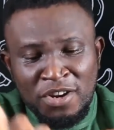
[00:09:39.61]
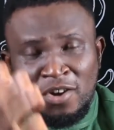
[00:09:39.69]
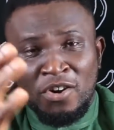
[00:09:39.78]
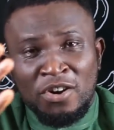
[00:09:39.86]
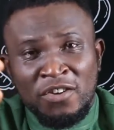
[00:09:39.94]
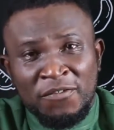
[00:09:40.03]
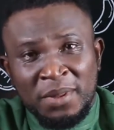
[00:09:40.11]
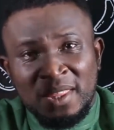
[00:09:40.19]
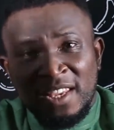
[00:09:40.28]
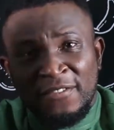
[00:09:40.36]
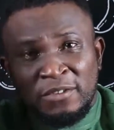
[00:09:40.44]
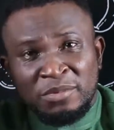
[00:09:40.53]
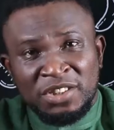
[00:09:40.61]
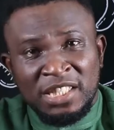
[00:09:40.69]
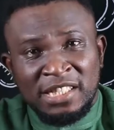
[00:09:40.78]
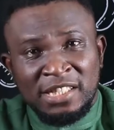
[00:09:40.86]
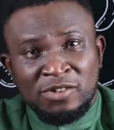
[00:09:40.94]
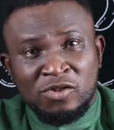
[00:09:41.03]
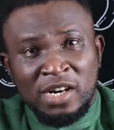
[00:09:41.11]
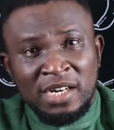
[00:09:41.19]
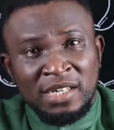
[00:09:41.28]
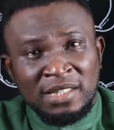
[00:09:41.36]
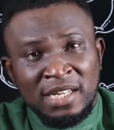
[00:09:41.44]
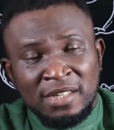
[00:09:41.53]
the oil you've been taking from
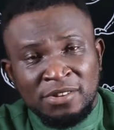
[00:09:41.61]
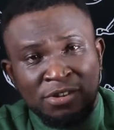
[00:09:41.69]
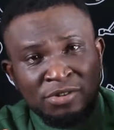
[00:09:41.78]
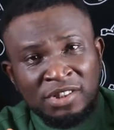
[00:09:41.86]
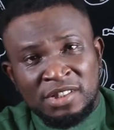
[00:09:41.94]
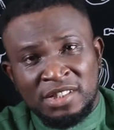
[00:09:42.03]
January down to